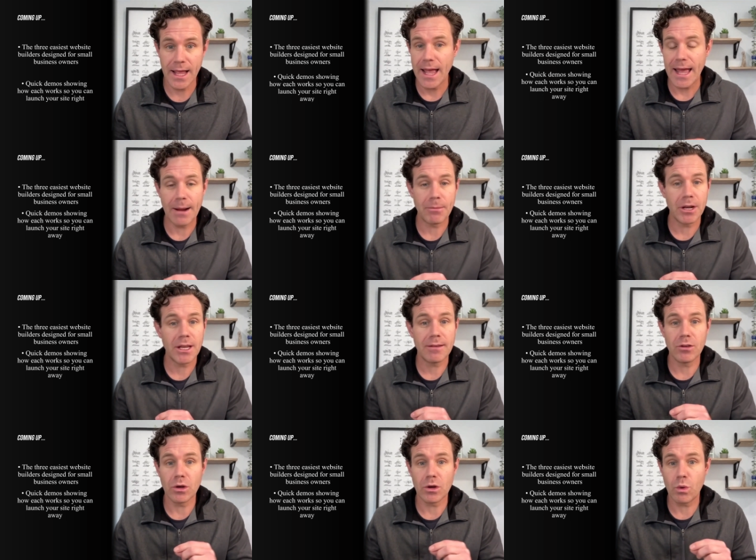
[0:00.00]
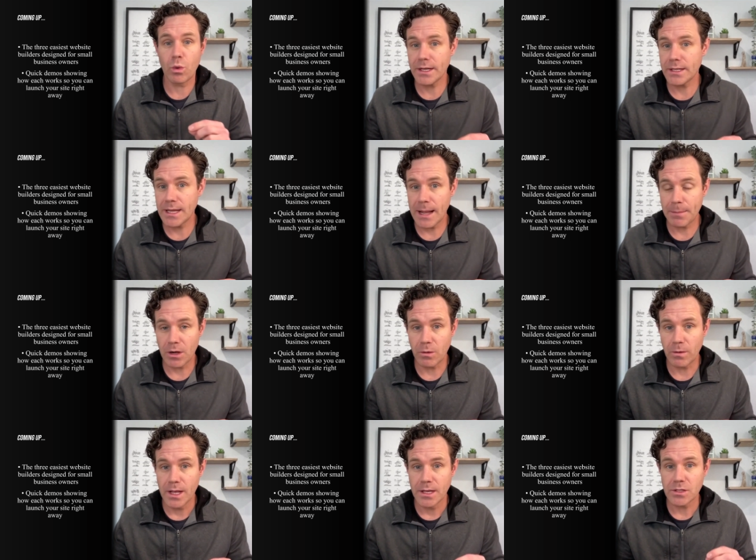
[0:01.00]
and I'm going to give you a quick demo
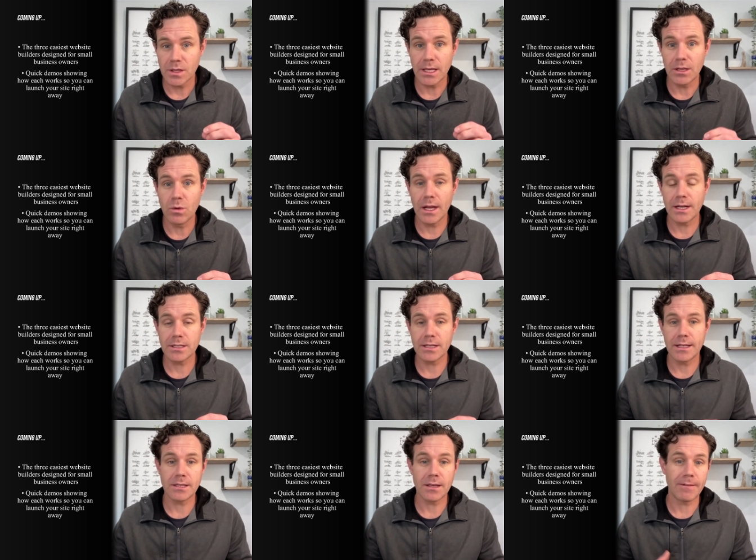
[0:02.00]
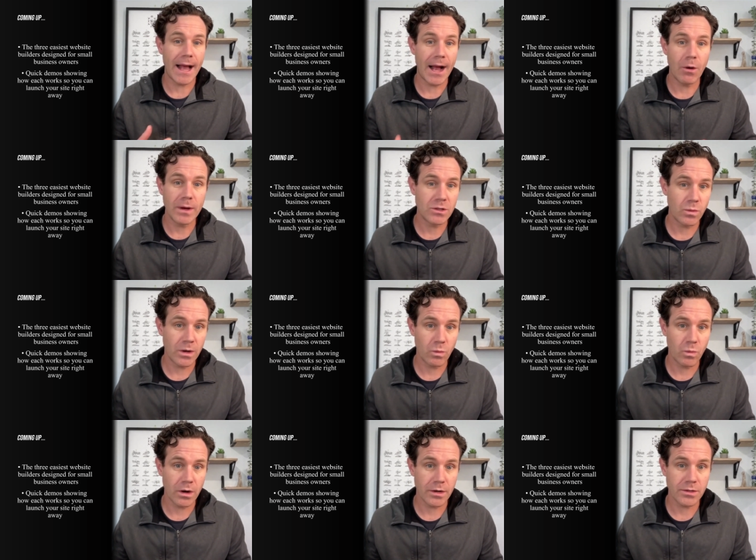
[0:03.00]
so that you get a sense of how each one
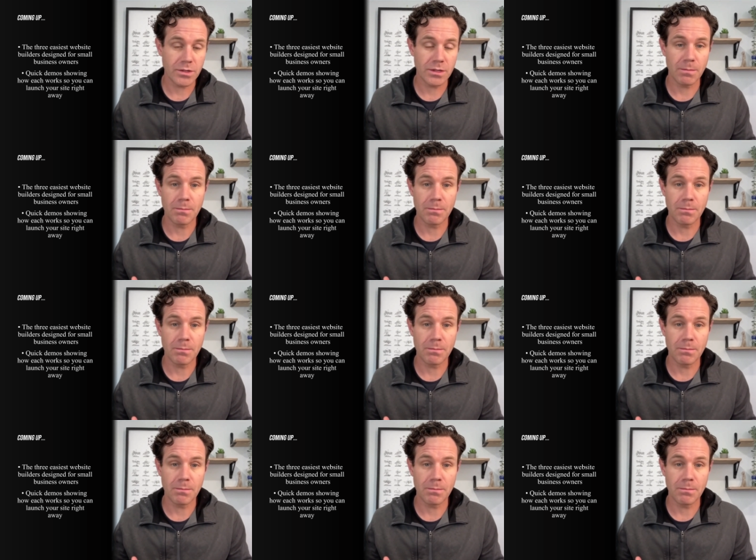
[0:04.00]
works,